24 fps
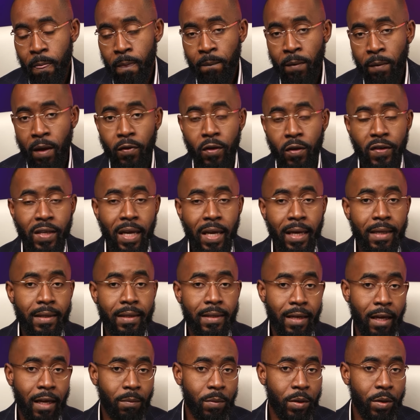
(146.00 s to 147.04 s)
The second
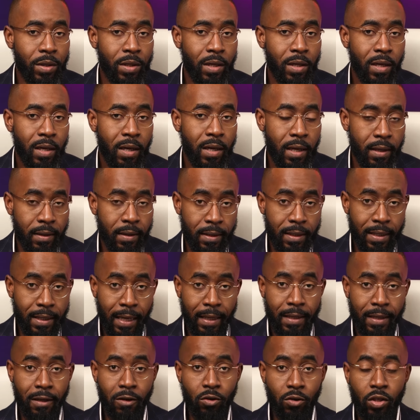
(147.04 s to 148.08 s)
segment is
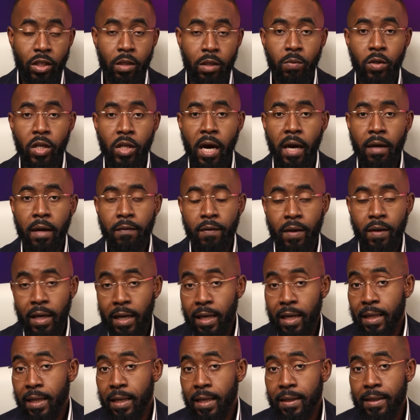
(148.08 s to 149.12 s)
Technical Deep Dive.
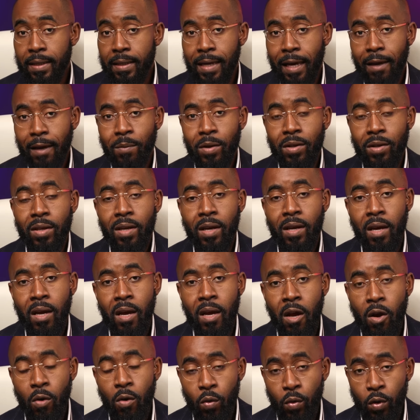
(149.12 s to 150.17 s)
In this segment,
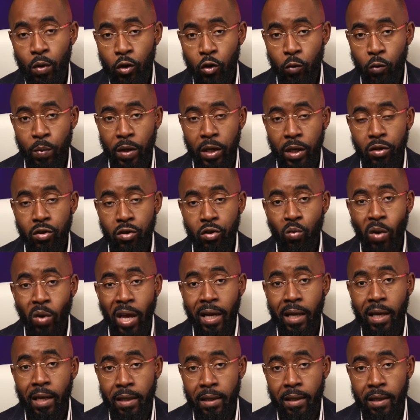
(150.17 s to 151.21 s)
we will speak
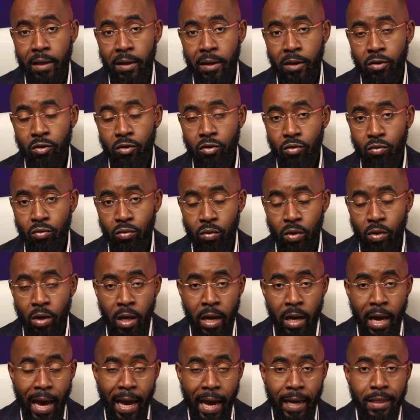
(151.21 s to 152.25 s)
directly to
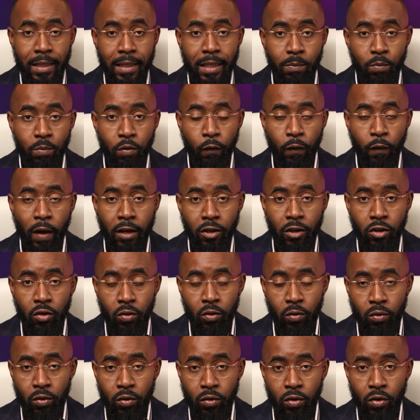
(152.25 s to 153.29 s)
IT
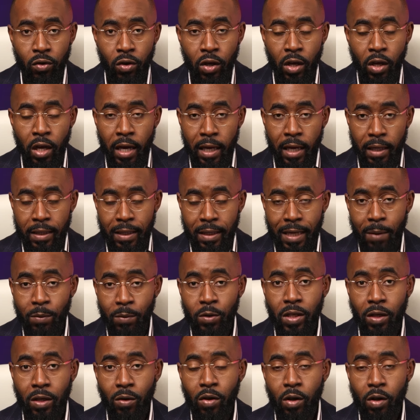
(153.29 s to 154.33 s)
professionals and
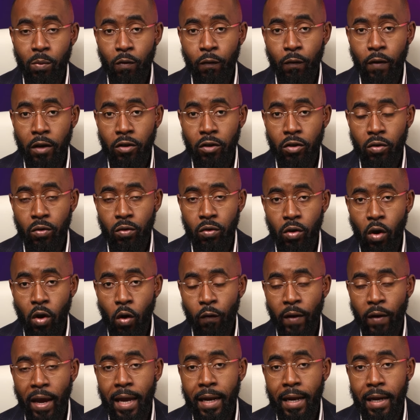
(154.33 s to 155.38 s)
cybersecurity professionals of
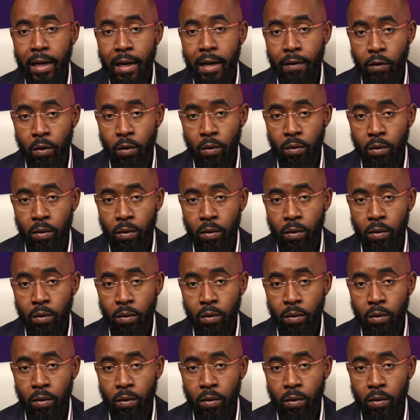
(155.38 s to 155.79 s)
any level.